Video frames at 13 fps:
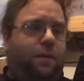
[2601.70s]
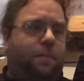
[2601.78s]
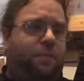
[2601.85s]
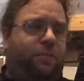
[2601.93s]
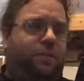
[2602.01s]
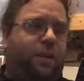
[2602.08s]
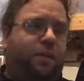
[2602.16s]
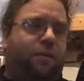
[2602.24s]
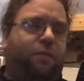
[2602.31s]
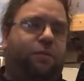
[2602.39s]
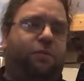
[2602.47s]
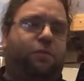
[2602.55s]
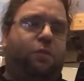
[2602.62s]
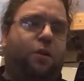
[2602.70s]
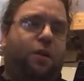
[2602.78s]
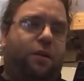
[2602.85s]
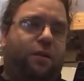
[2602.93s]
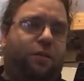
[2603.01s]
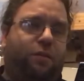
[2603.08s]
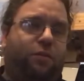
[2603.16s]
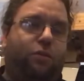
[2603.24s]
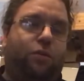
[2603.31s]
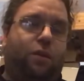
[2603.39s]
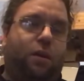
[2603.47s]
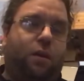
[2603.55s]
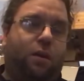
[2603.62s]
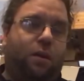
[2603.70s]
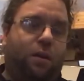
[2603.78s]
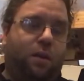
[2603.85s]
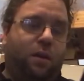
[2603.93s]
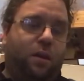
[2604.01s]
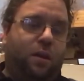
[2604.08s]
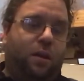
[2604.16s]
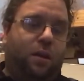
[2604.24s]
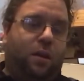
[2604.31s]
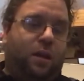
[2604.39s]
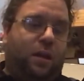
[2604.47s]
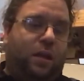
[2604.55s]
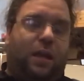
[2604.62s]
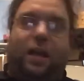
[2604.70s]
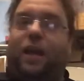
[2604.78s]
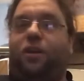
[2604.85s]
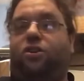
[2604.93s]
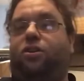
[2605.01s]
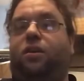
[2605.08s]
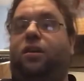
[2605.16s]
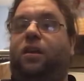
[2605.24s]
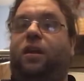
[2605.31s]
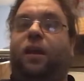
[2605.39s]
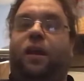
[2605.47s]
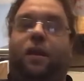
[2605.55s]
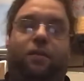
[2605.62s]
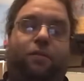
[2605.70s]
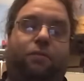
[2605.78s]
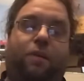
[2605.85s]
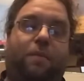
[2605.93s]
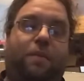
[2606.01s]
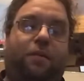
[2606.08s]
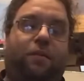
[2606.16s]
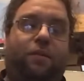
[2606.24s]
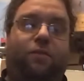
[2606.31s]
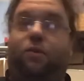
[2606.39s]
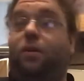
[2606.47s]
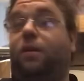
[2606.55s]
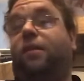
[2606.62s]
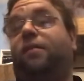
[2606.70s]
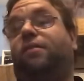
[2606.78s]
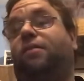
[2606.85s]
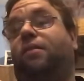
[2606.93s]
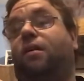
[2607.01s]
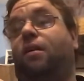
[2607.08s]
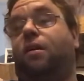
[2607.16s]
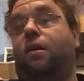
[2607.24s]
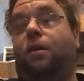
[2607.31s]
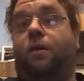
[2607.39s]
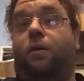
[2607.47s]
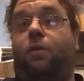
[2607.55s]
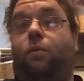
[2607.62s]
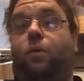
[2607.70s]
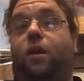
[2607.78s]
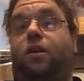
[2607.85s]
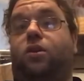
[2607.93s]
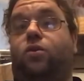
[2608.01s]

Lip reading: Silence of Sasuga actually has a great method of doing this, where